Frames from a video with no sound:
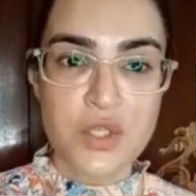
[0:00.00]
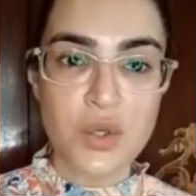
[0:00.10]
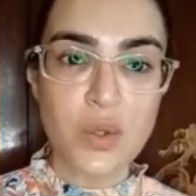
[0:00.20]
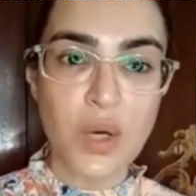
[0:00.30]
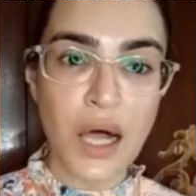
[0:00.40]

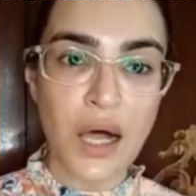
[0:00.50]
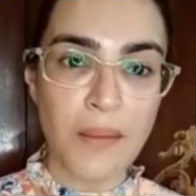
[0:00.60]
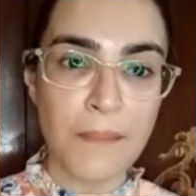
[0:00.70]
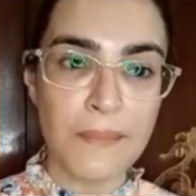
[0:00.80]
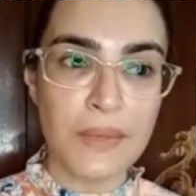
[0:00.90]

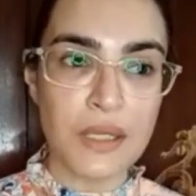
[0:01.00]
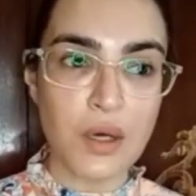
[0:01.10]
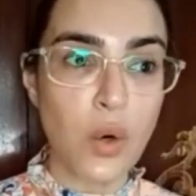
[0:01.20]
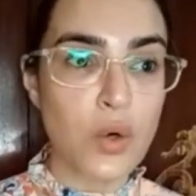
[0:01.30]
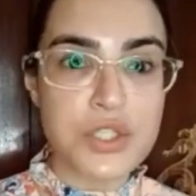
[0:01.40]
So
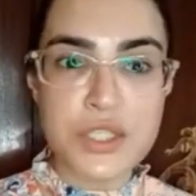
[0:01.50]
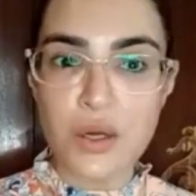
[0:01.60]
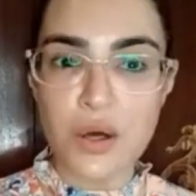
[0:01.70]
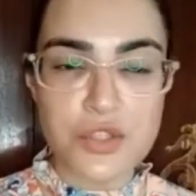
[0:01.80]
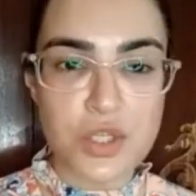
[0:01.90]
hosting
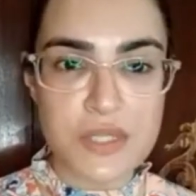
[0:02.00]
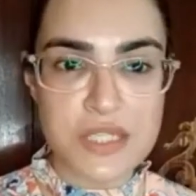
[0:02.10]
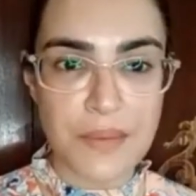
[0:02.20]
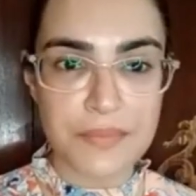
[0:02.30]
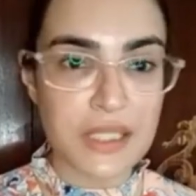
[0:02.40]
also was
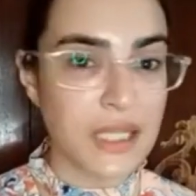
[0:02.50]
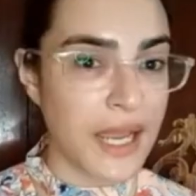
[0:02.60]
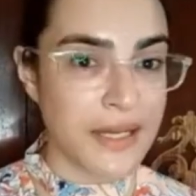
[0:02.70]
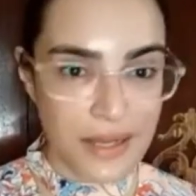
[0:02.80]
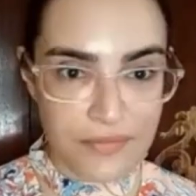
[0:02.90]
something that
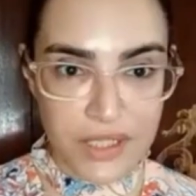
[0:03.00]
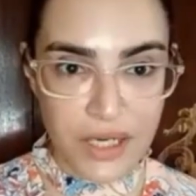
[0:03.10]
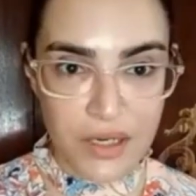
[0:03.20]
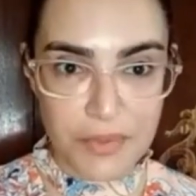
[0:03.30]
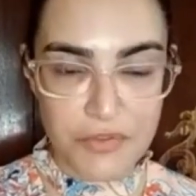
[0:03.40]
I'd never
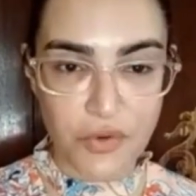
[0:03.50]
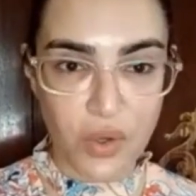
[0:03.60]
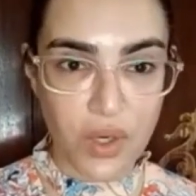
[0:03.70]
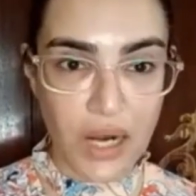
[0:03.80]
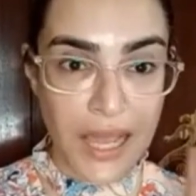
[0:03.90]
done before.